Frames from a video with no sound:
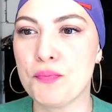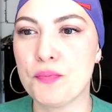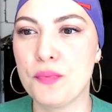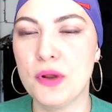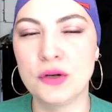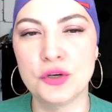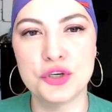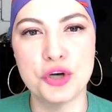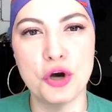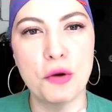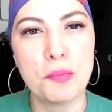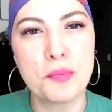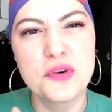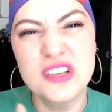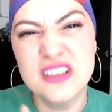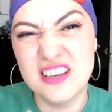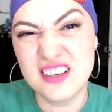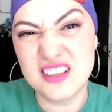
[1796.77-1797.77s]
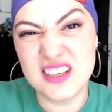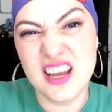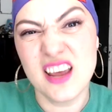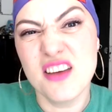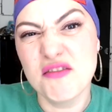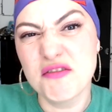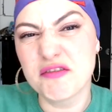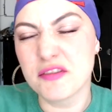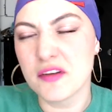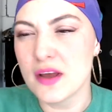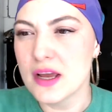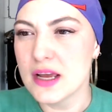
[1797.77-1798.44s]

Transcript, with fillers: interpretative.